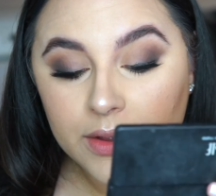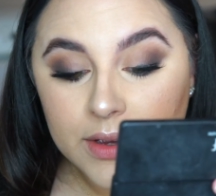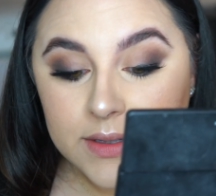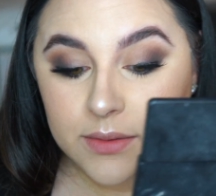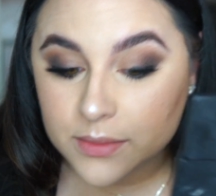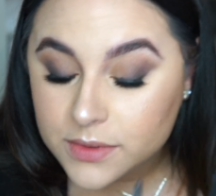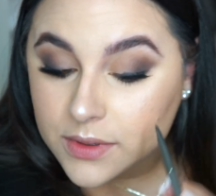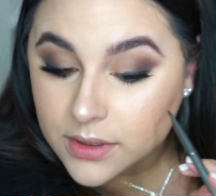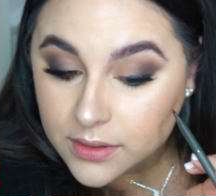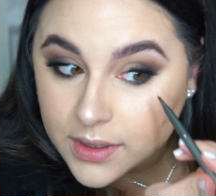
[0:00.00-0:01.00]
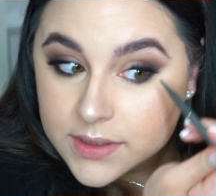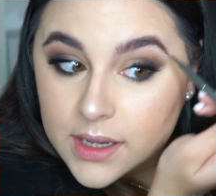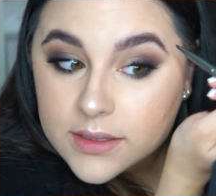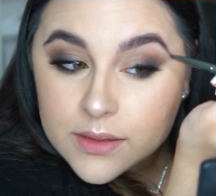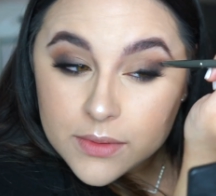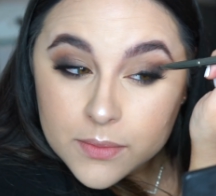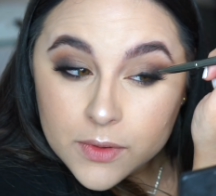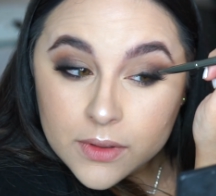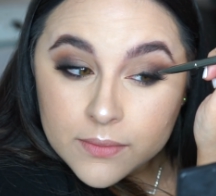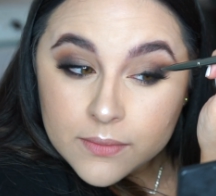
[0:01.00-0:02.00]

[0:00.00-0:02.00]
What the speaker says: Can you guys see what I'm doing? You guys can't see what I'm doing.